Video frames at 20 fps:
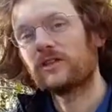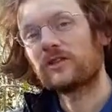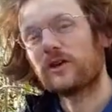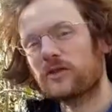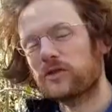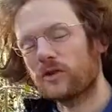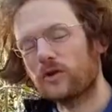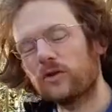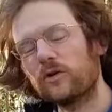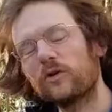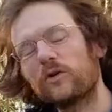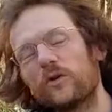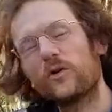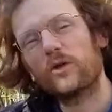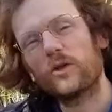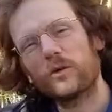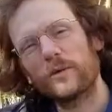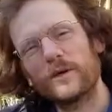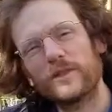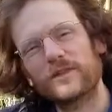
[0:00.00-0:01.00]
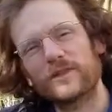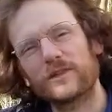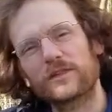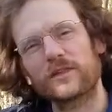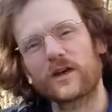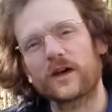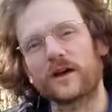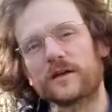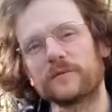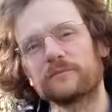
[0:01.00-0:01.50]
doth all the winter
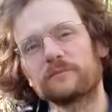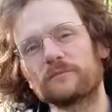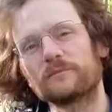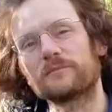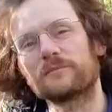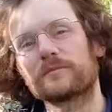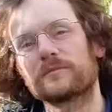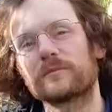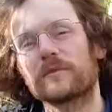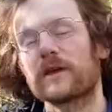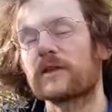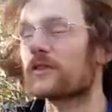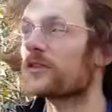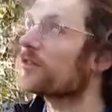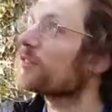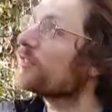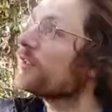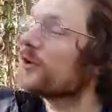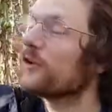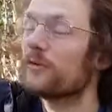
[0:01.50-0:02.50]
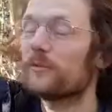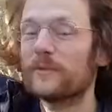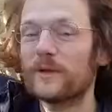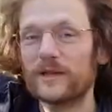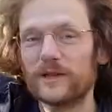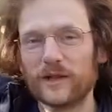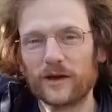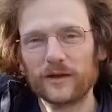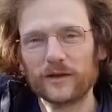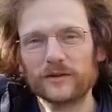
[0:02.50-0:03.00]
time, still
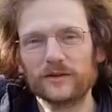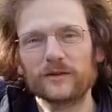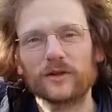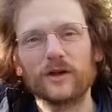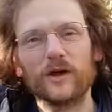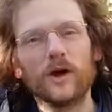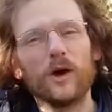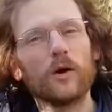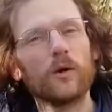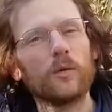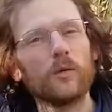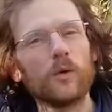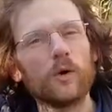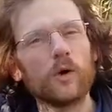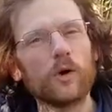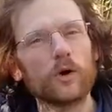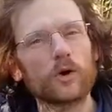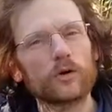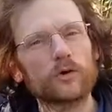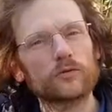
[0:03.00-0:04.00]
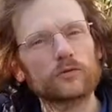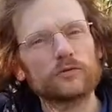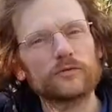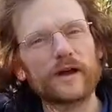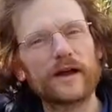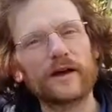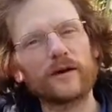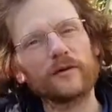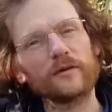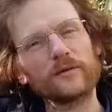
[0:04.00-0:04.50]
midnight, walk
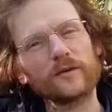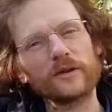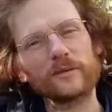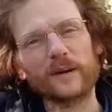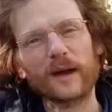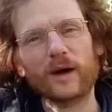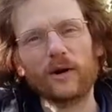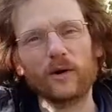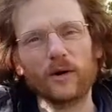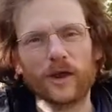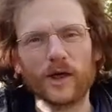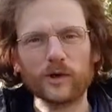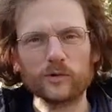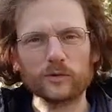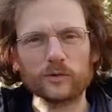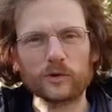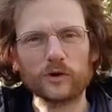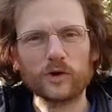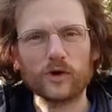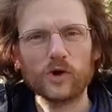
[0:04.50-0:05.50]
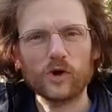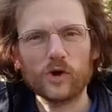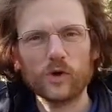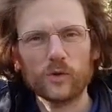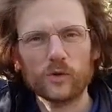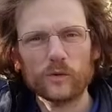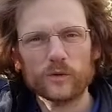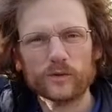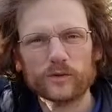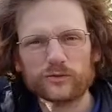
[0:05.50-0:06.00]
round about an oak
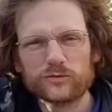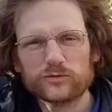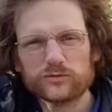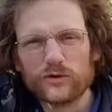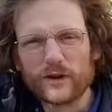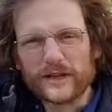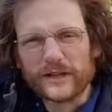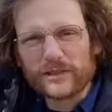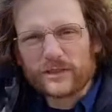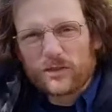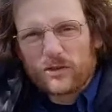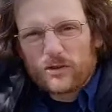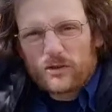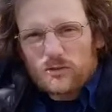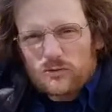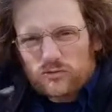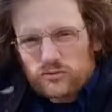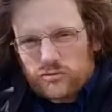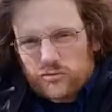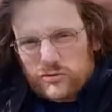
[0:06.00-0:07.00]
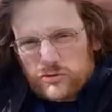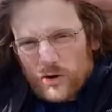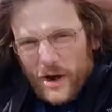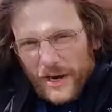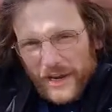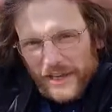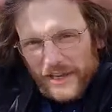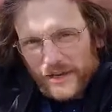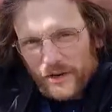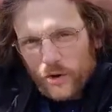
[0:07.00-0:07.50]
with great
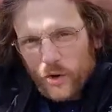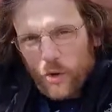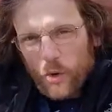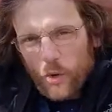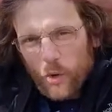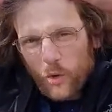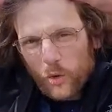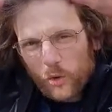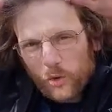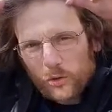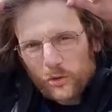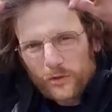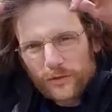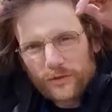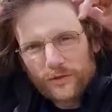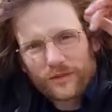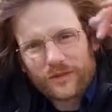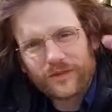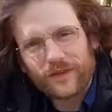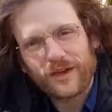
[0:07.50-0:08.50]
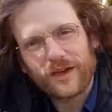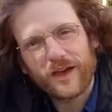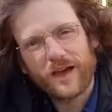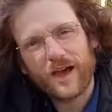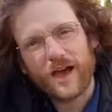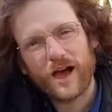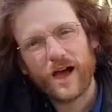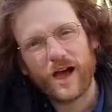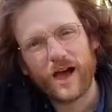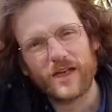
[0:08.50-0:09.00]
ragged horns.
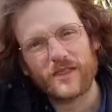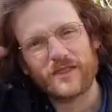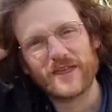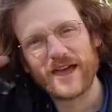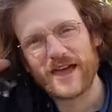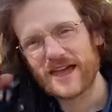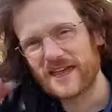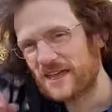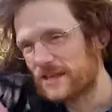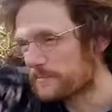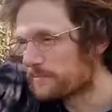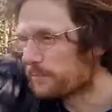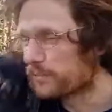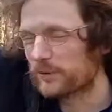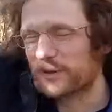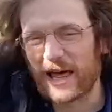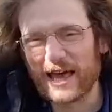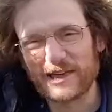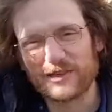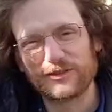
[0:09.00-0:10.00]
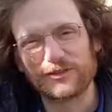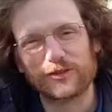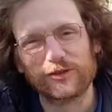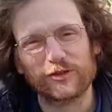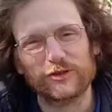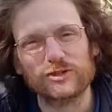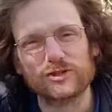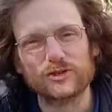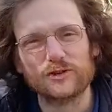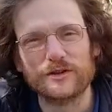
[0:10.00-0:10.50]
And there he blasts
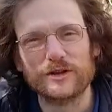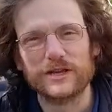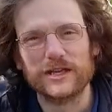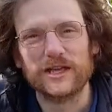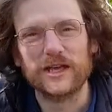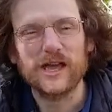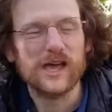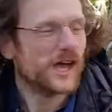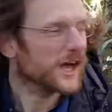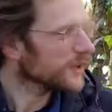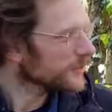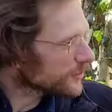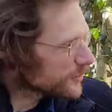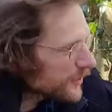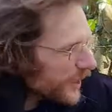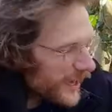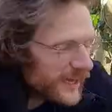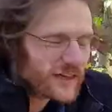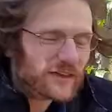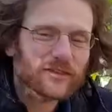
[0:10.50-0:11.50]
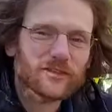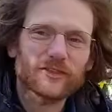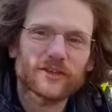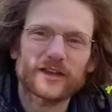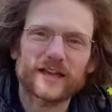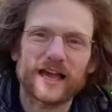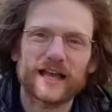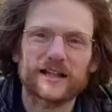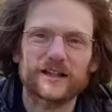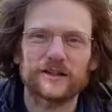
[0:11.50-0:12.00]
the tree, he takes the
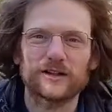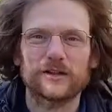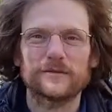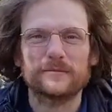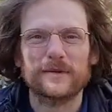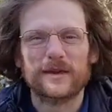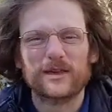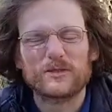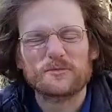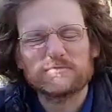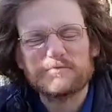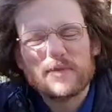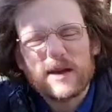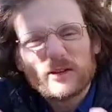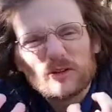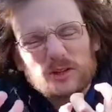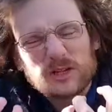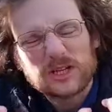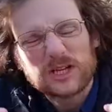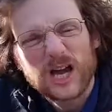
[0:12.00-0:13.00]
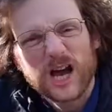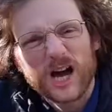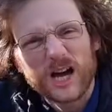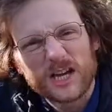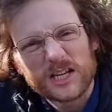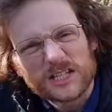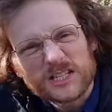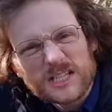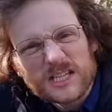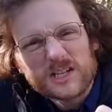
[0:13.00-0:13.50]
cattle and makes milk
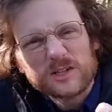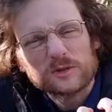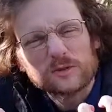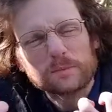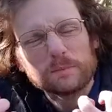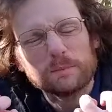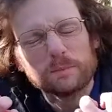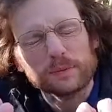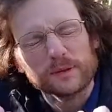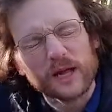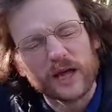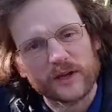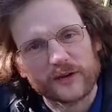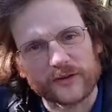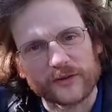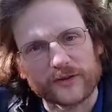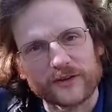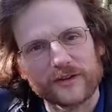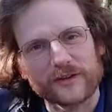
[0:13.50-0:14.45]
kine yield blood.